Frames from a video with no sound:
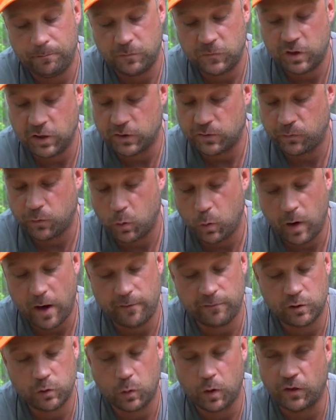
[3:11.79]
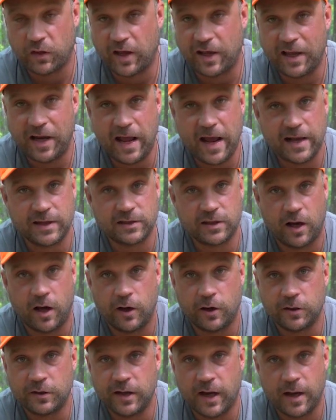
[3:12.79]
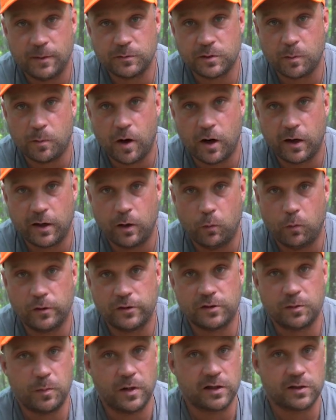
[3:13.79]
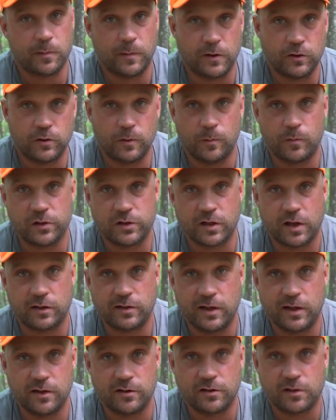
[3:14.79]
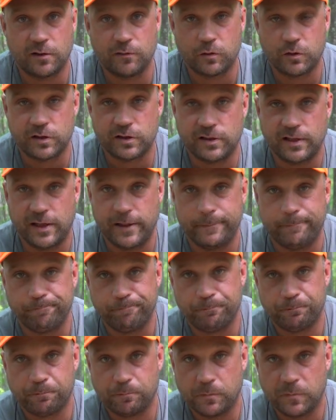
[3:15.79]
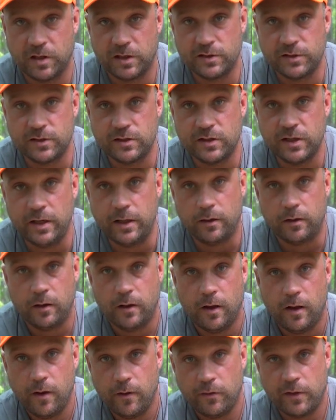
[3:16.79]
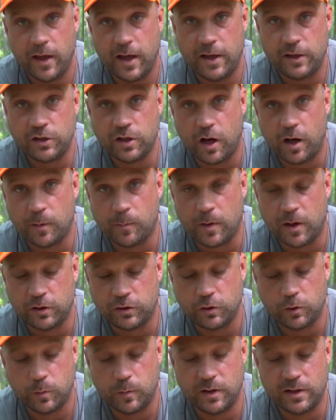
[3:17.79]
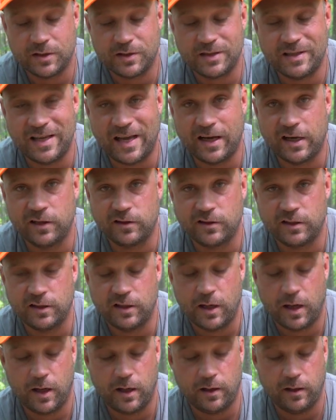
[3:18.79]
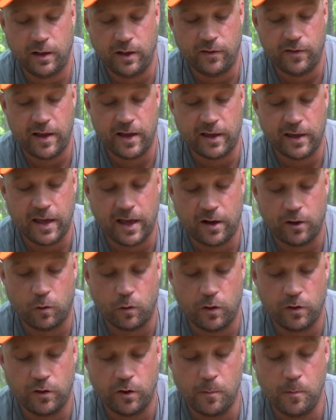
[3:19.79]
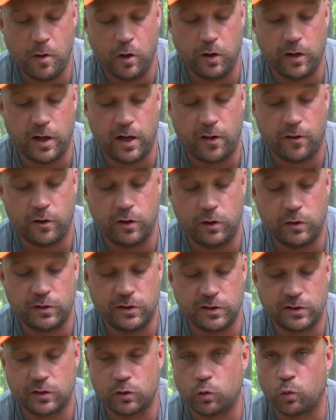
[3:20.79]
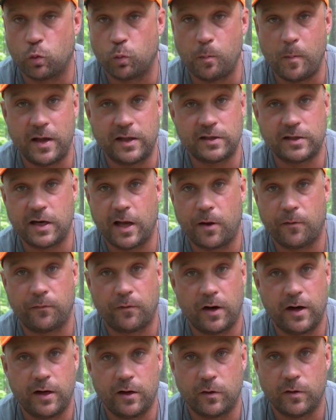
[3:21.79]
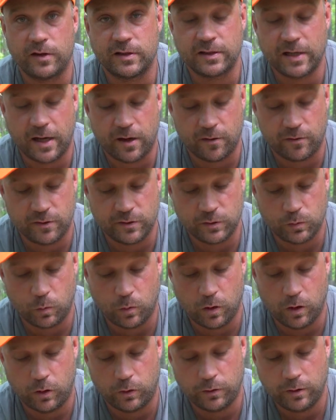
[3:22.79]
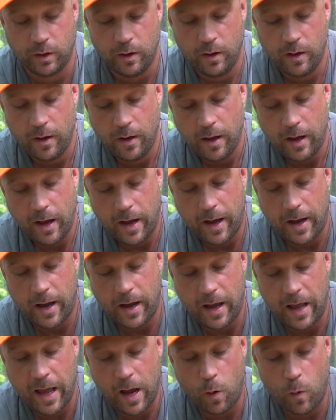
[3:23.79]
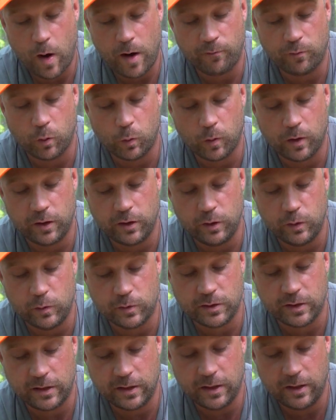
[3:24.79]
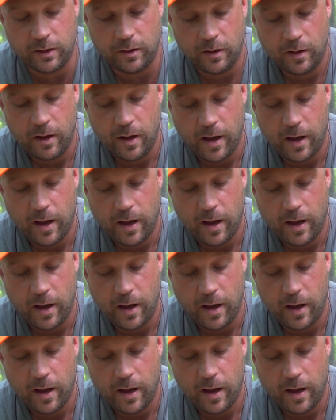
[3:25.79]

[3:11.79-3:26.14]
Just for whatever it's worth, I get asked 100 times in market, what's the best mushroom to saute and serve with the steak? This is it. The hedgehog mushroom is second to none in that category. There are a million other uses. It makes an Alfredo that's out of this world. However we're using it,